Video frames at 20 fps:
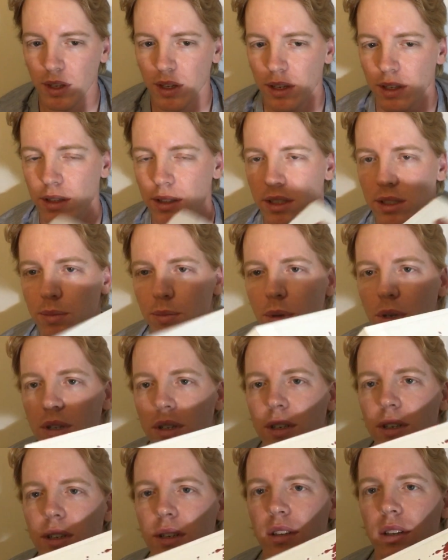in this
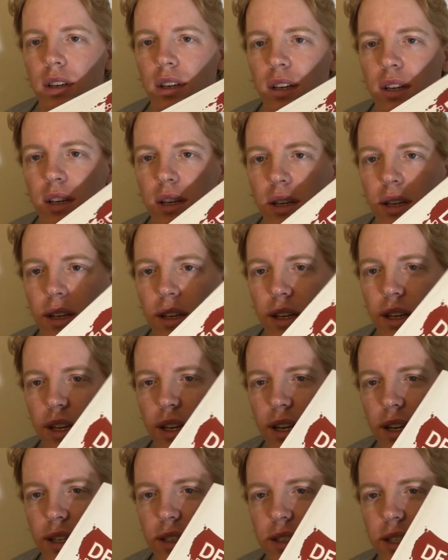book,
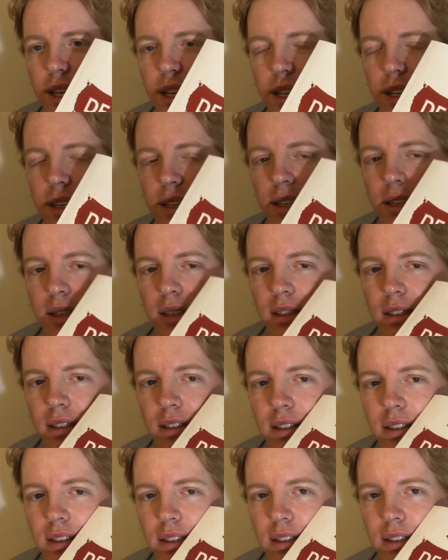and I take
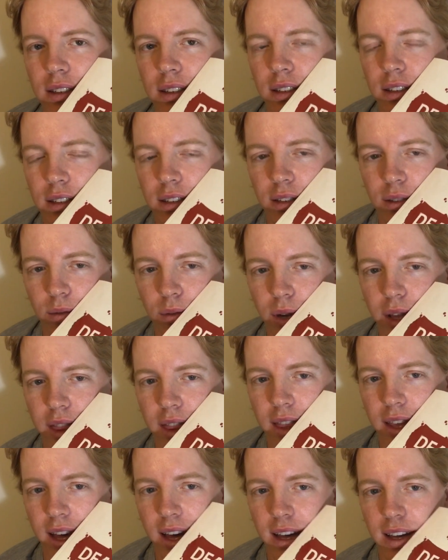
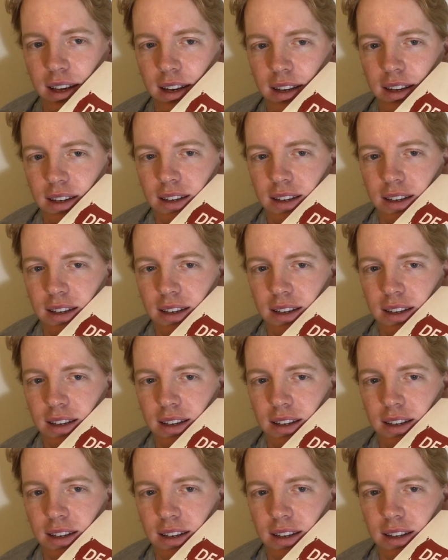with that,